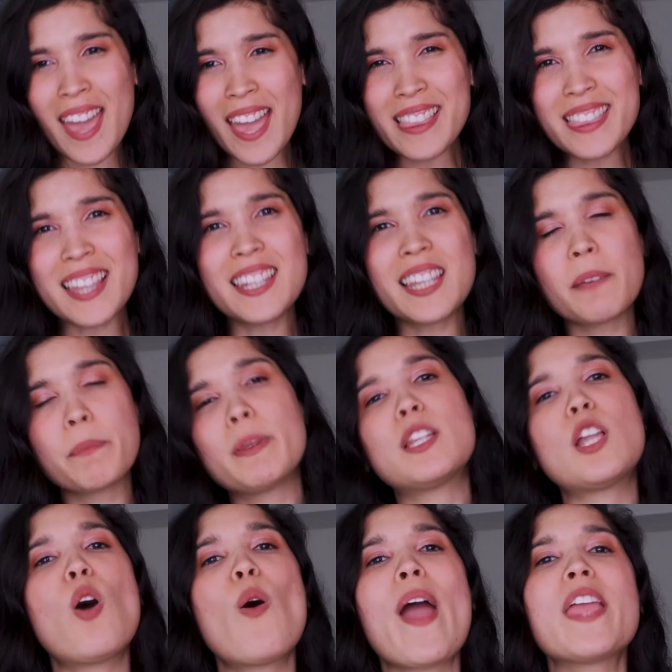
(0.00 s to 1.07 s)
hit the link
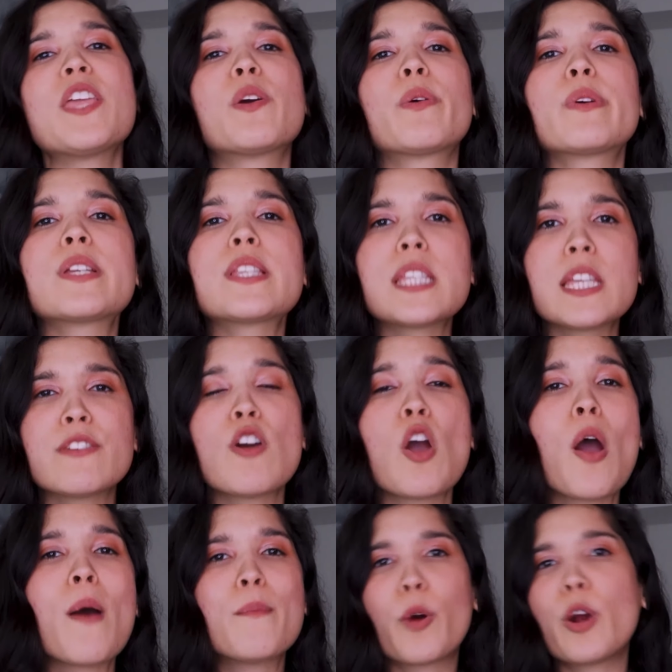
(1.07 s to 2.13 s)
below and you'll receive
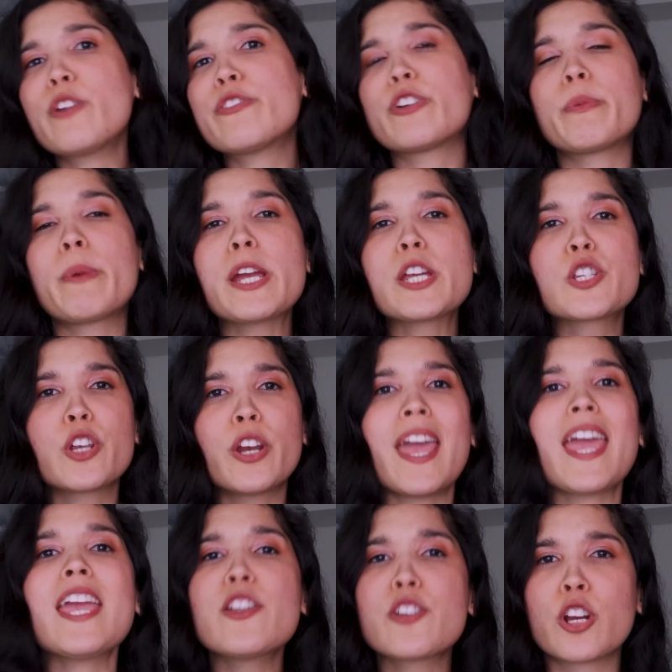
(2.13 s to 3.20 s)
more information
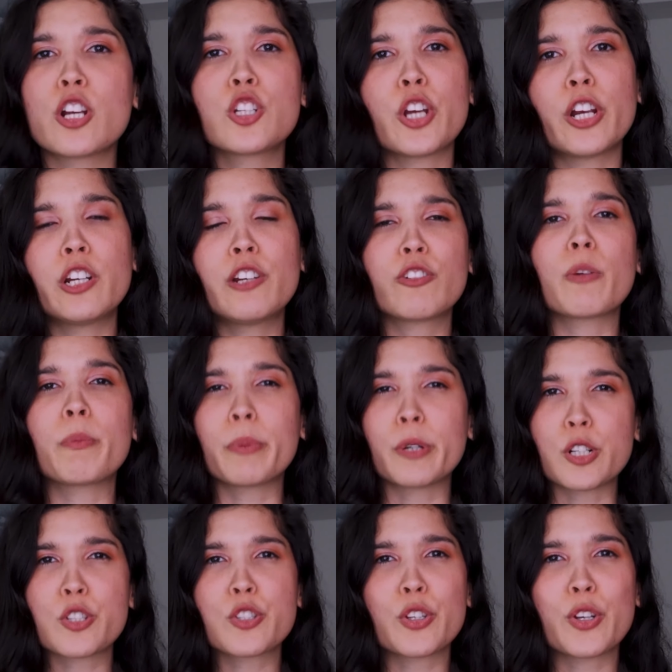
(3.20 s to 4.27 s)
in your journey for
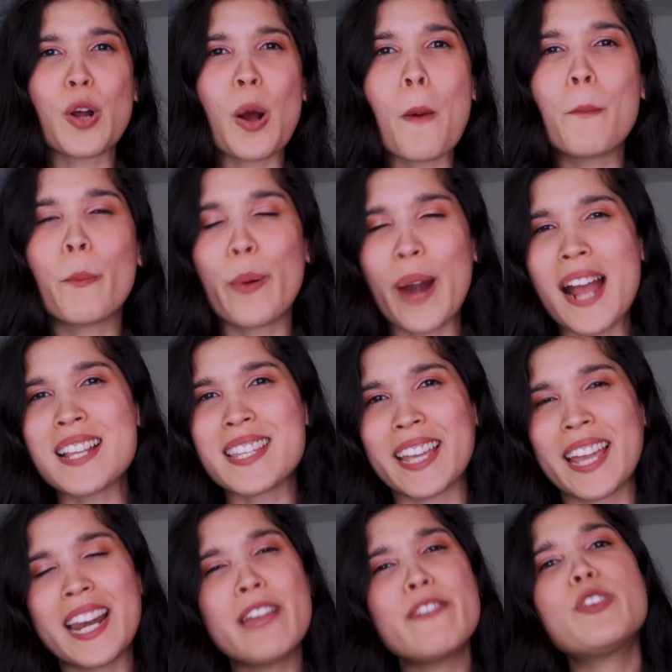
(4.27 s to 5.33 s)
personal
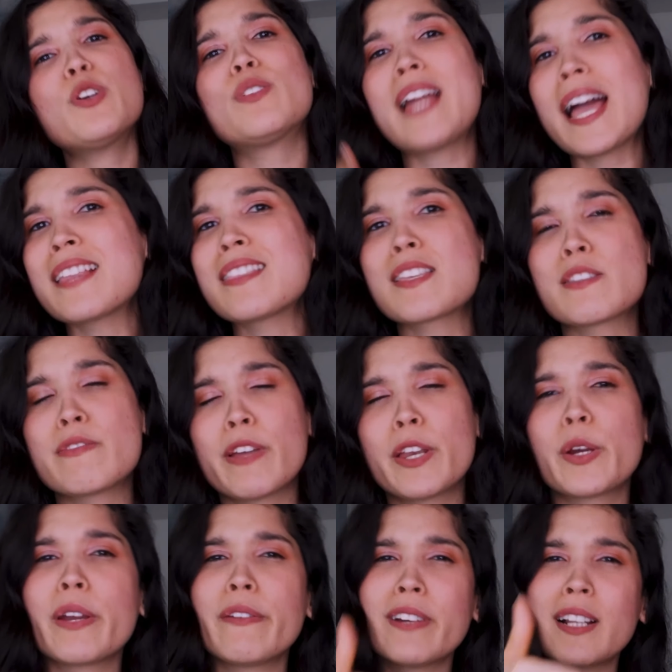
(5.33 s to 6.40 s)
branding. And if you like this
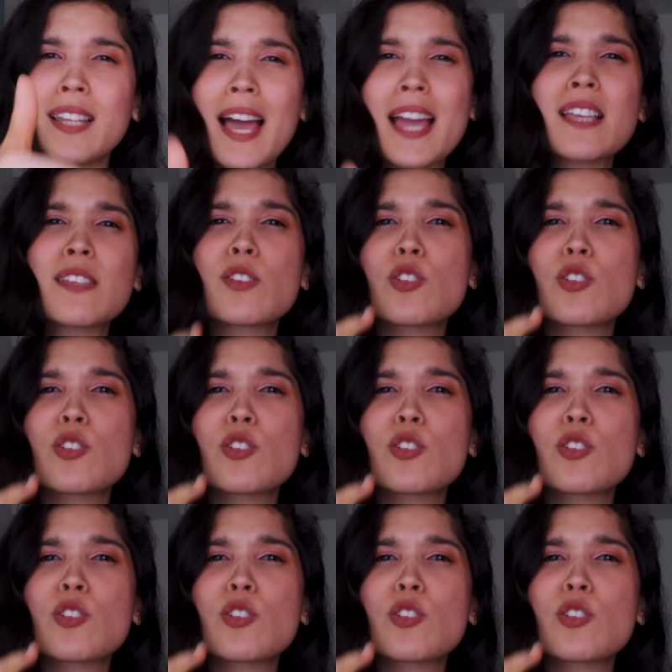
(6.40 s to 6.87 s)
video, give it a like,